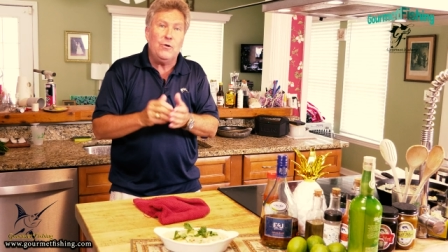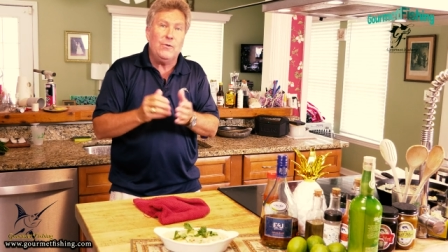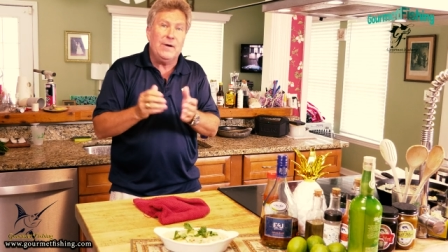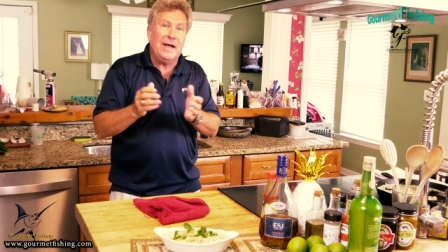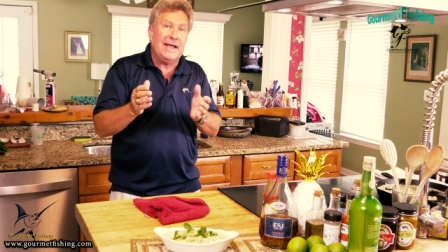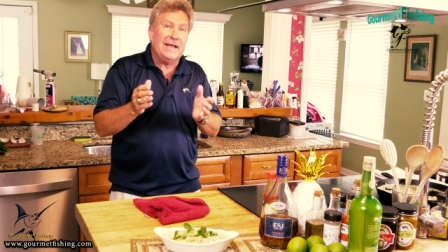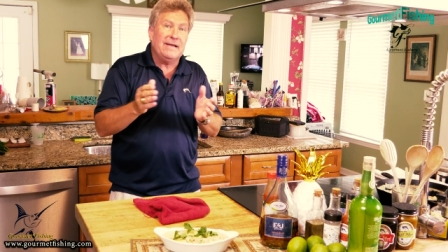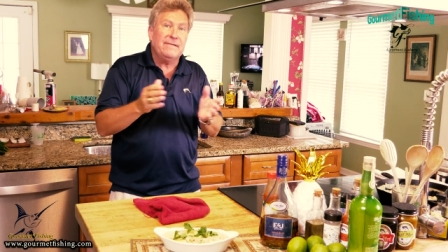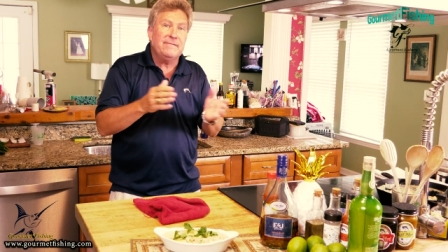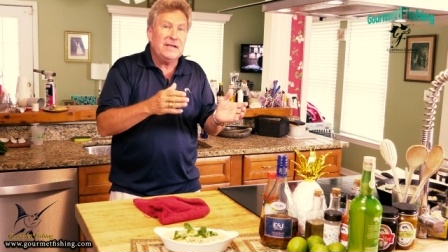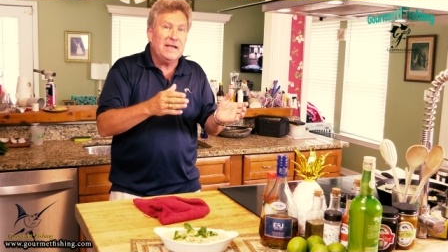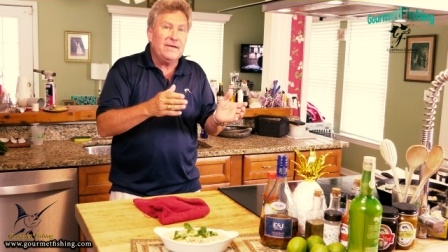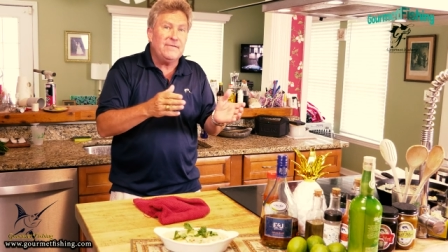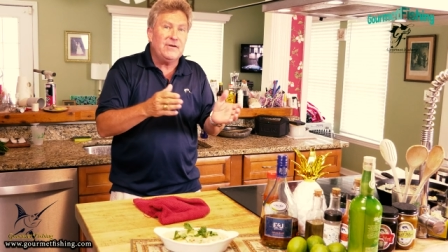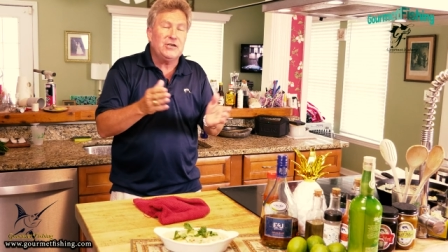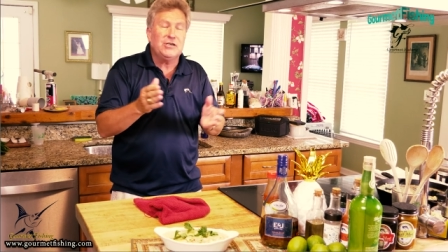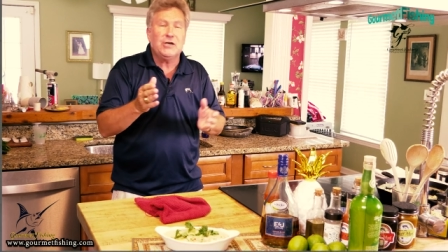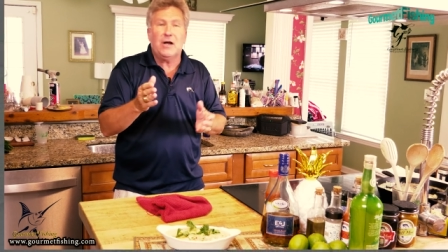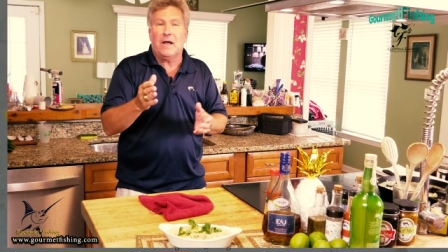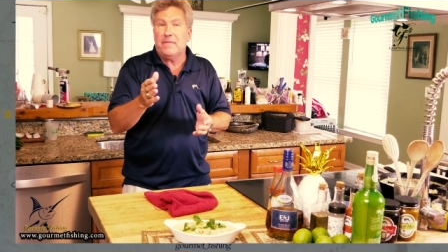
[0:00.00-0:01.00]
Hey, give it a
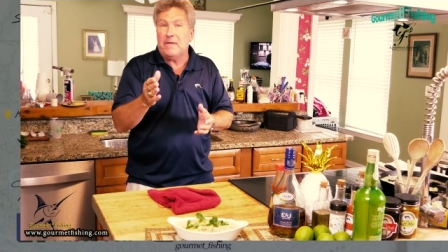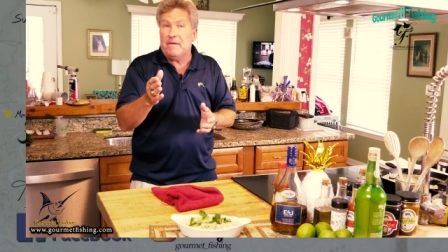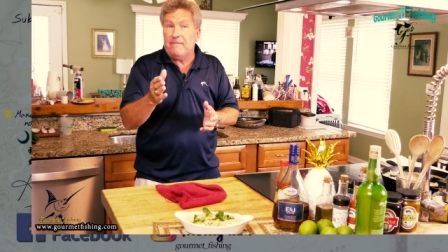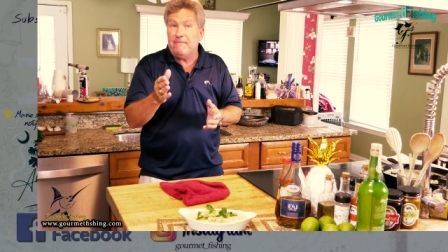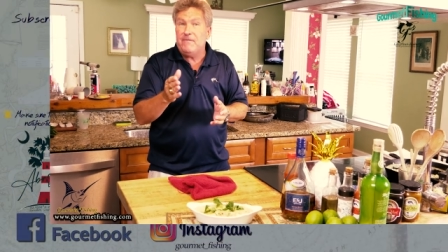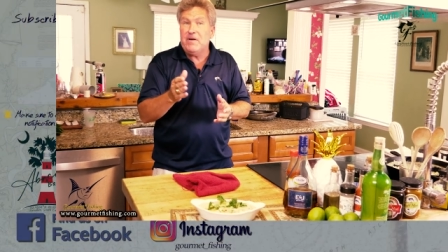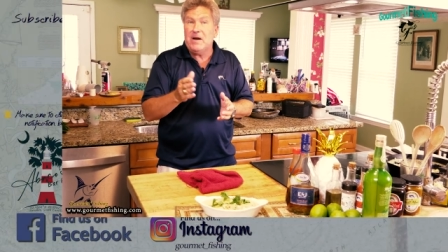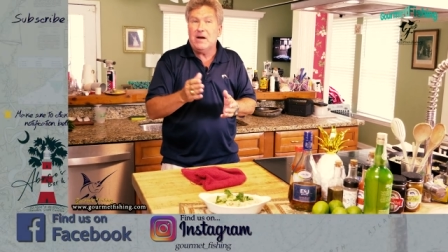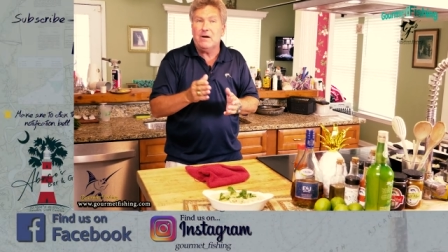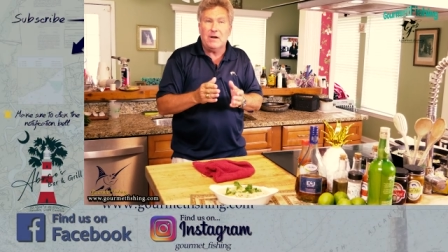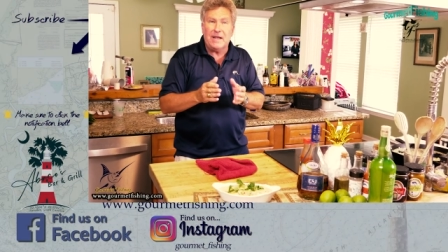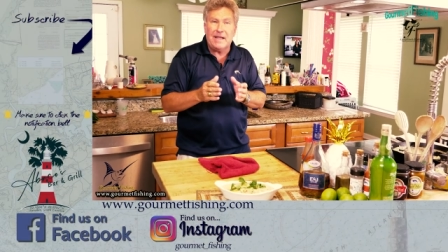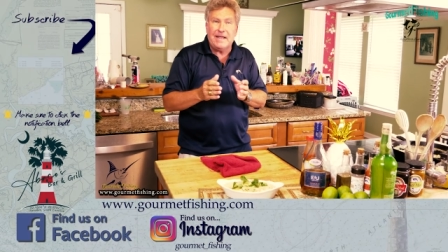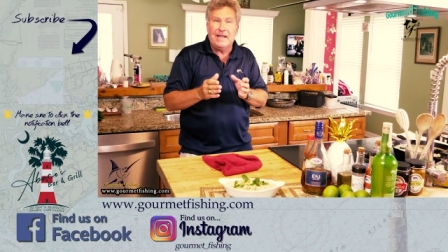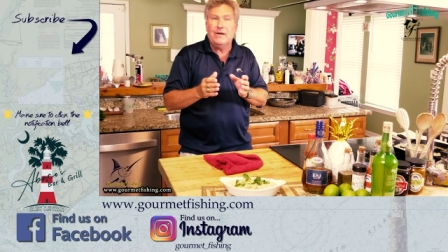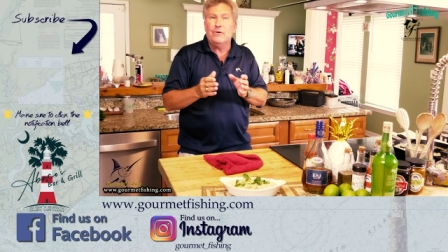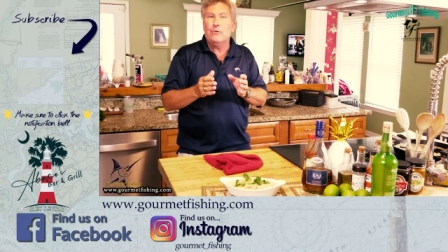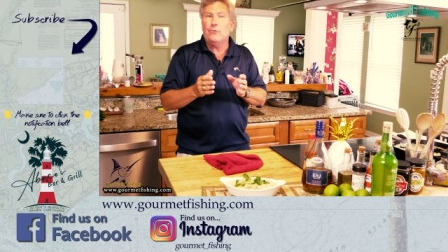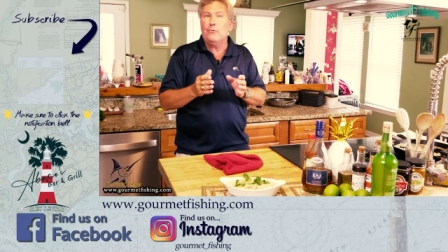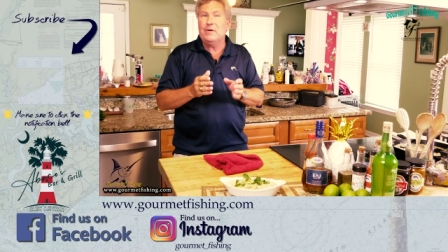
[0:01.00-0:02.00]
shot. They're fairly
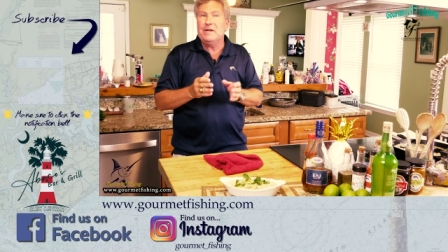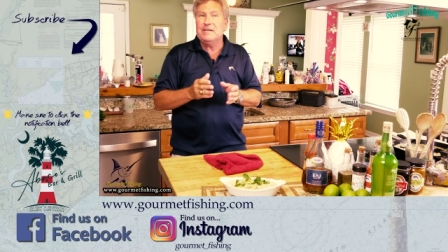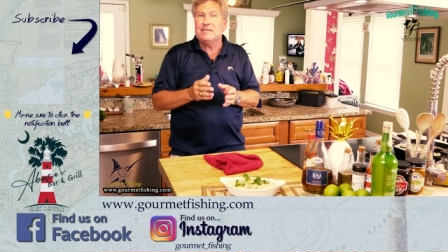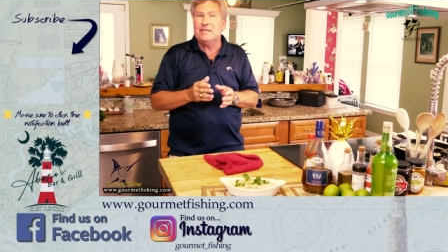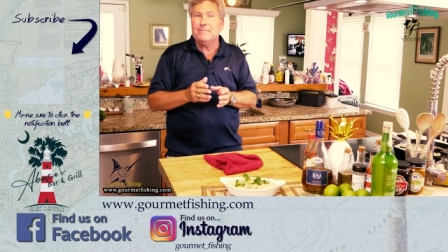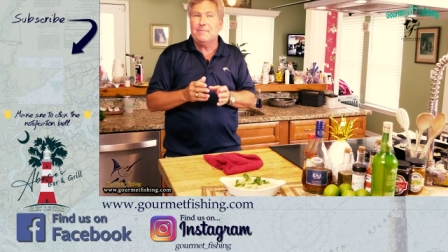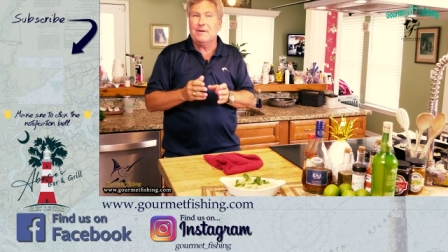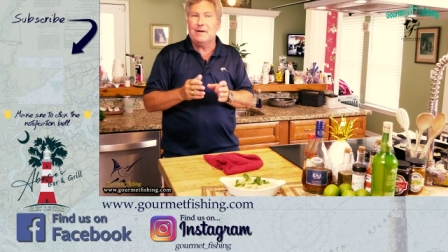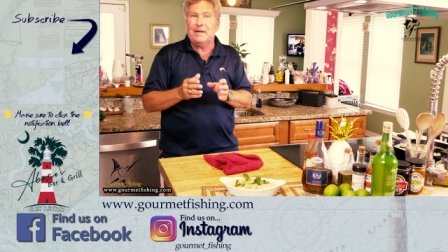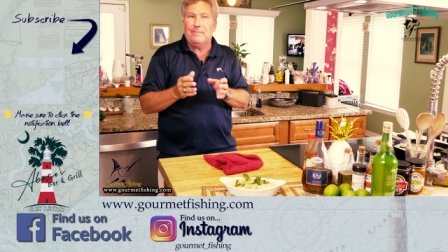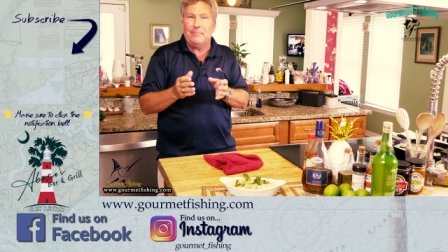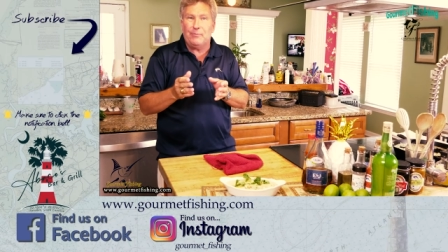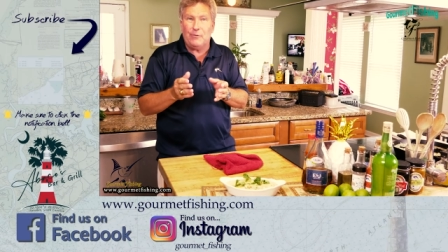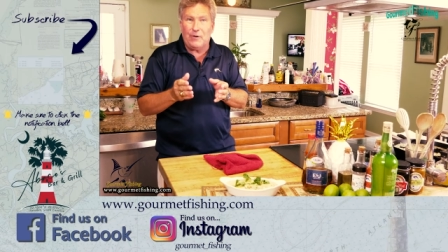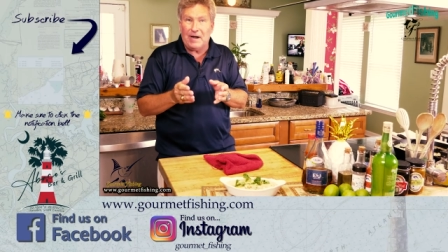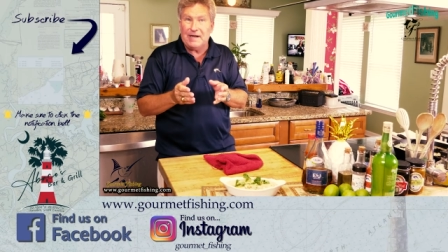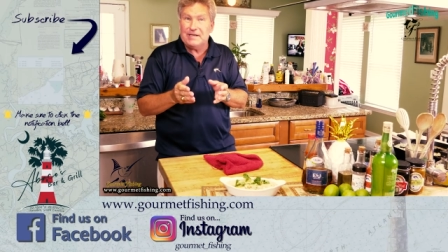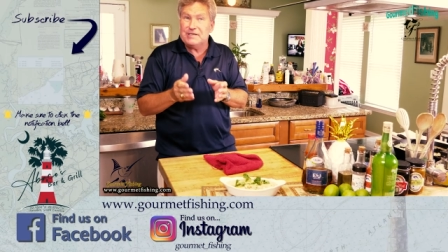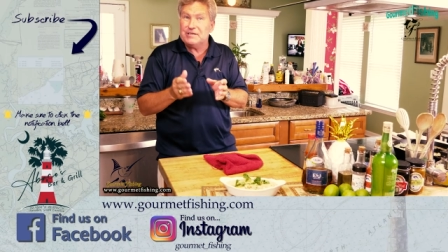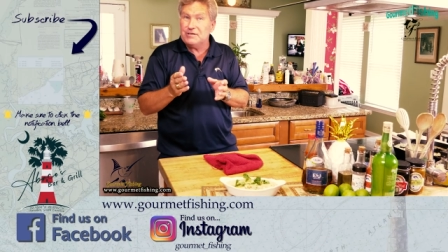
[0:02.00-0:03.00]
reasonably
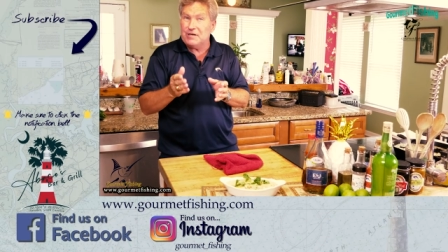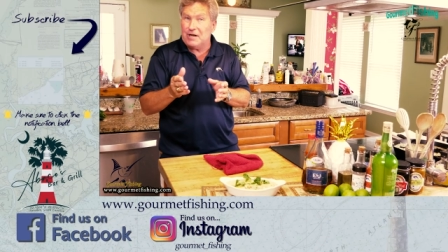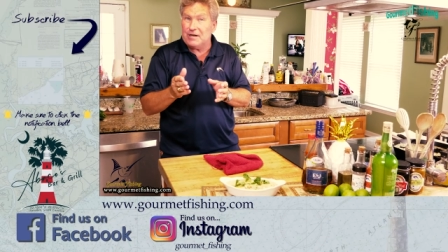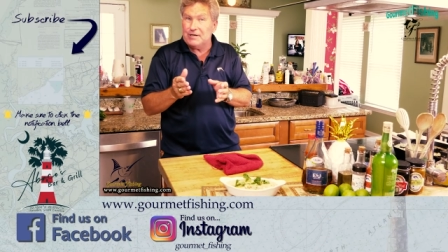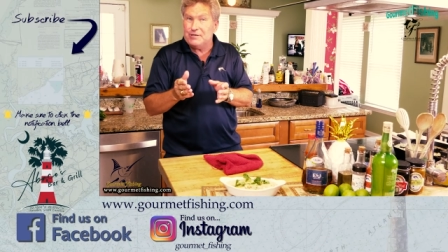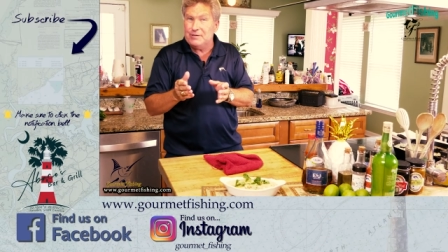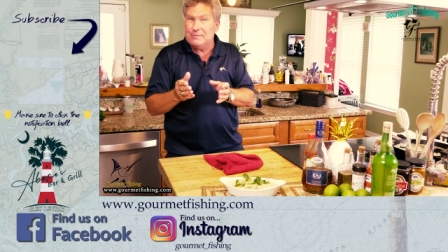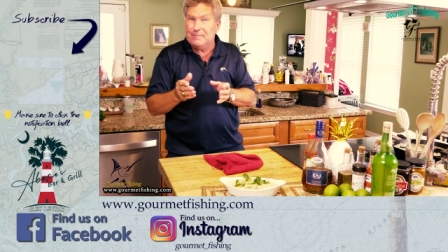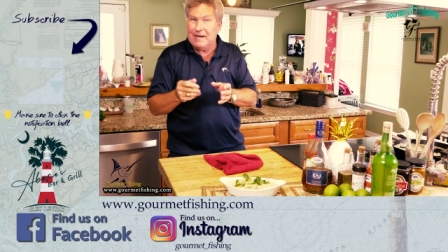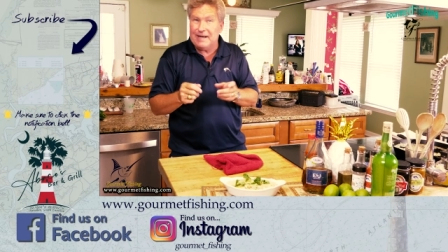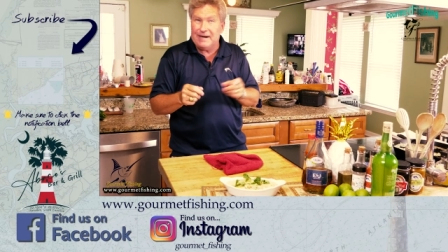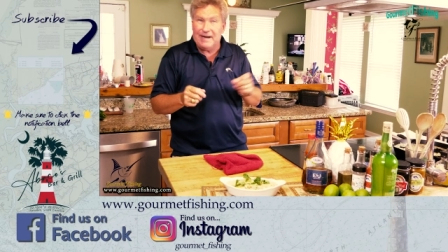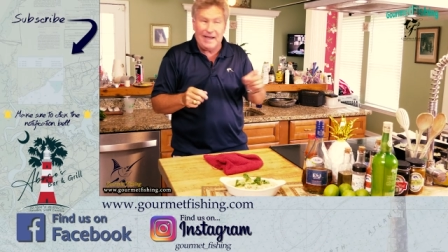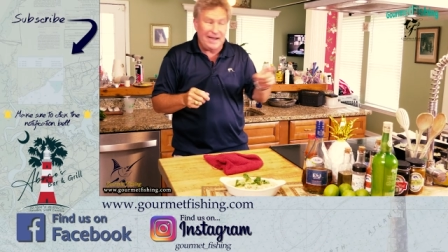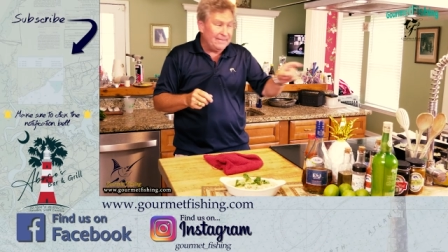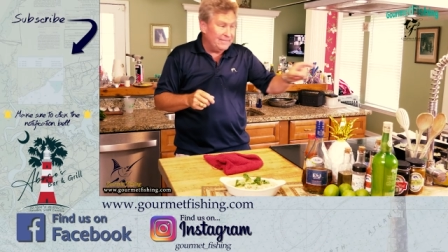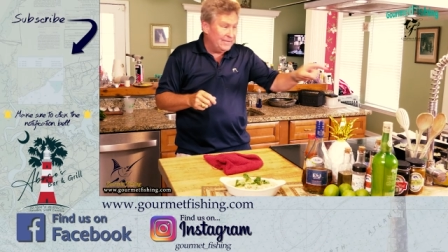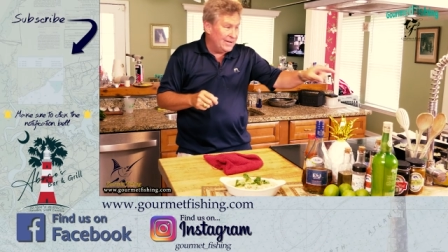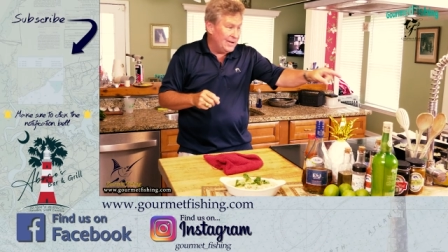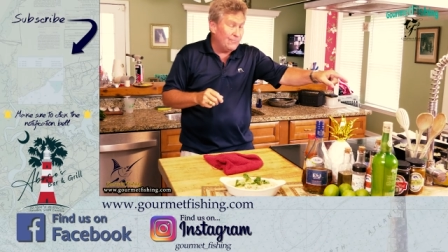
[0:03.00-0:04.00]
priced. Not too bad.
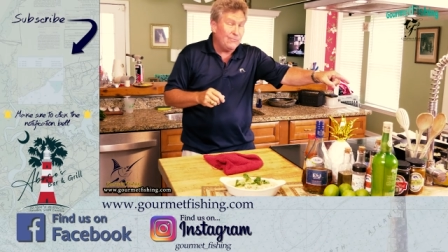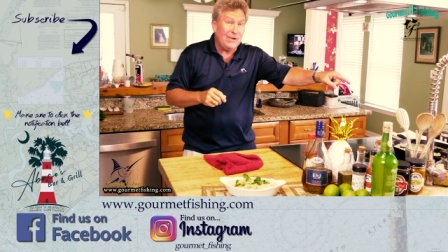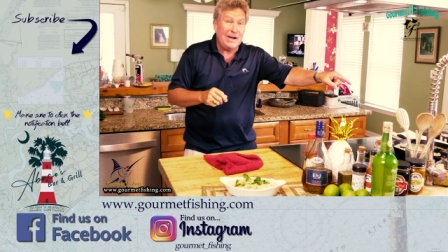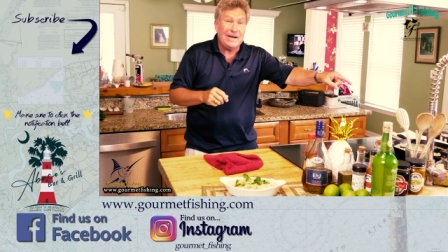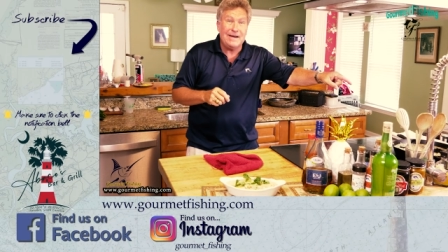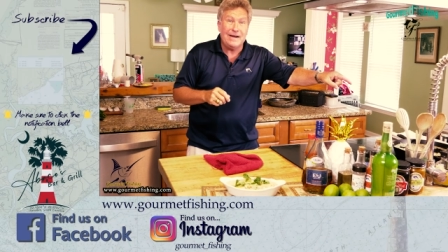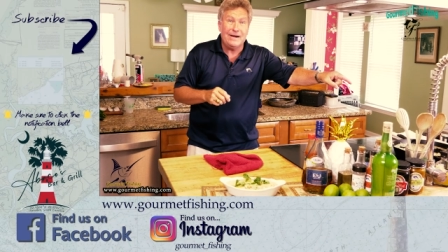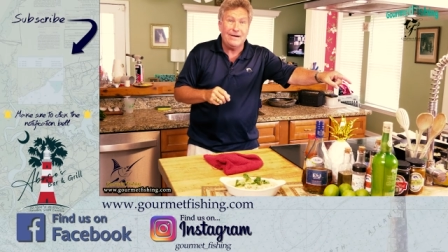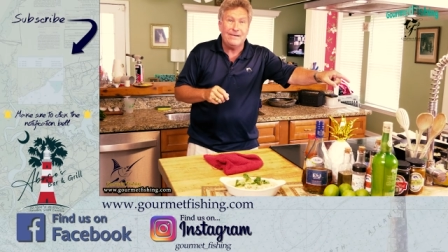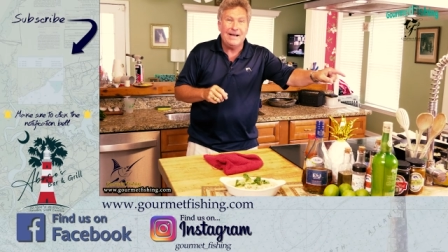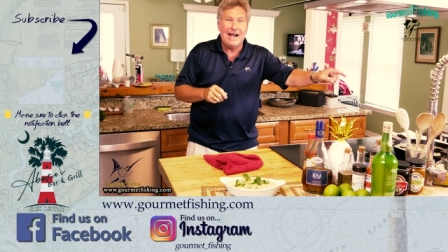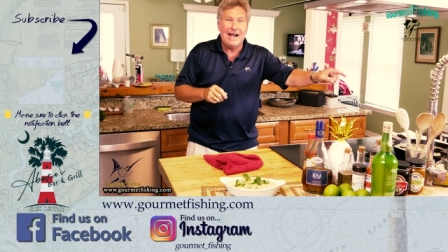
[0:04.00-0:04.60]
Hey, right there.